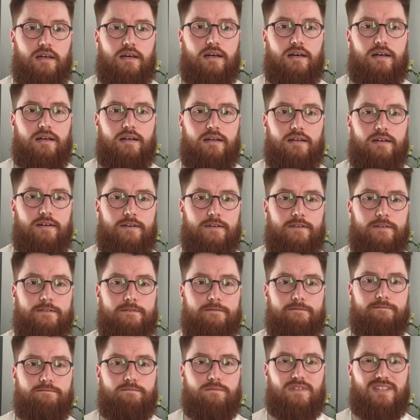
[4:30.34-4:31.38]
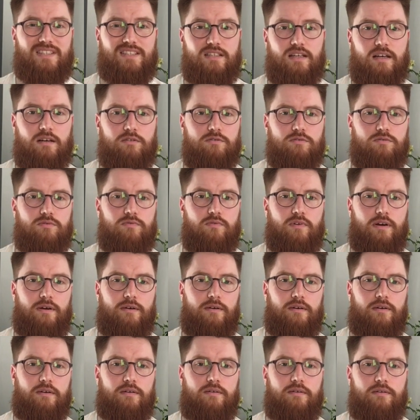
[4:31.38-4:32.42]
The sounds were
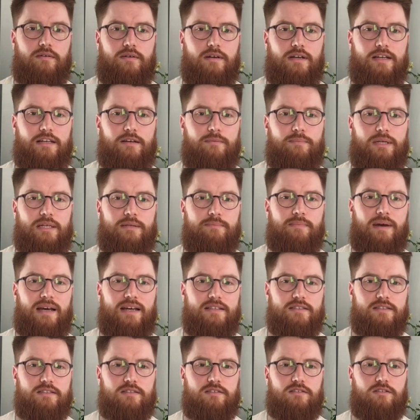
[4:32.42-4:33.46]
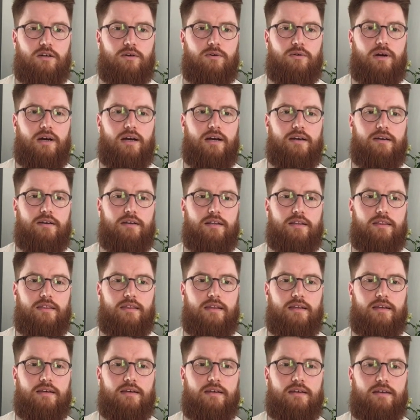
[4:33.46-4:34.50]
a little bit masked, so I
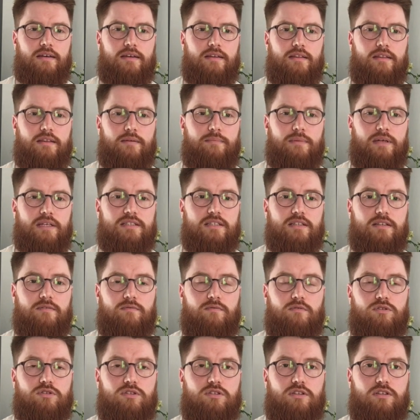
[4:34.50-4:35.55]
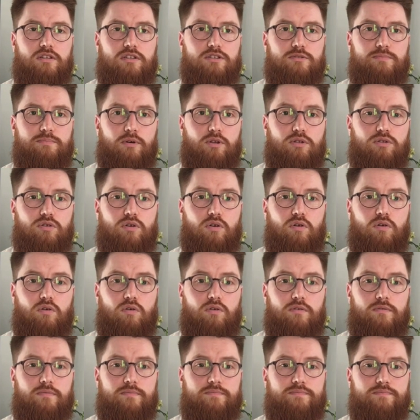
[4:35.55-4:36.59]
think the mixing wasn't spot
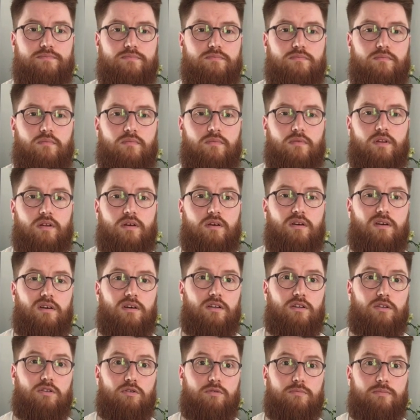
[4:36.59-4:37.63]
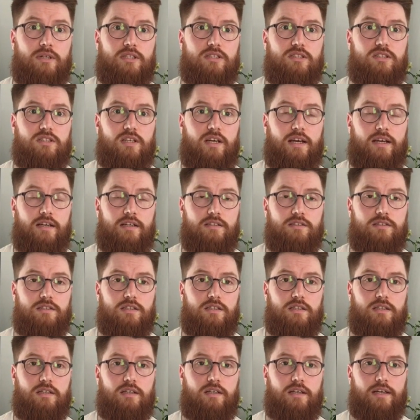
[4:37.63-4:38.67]
on. Too much
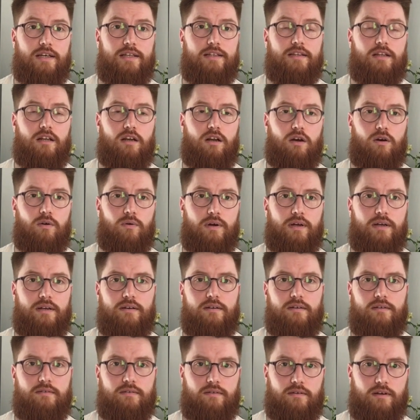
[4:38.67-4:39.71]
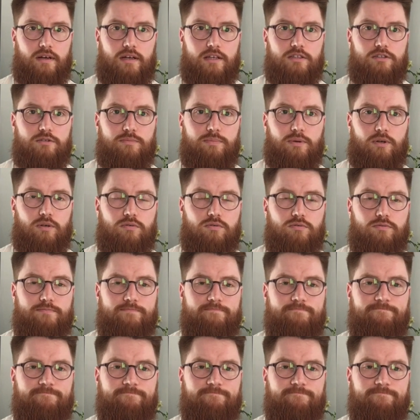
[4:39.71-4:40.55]
energy in the low end, I suppose.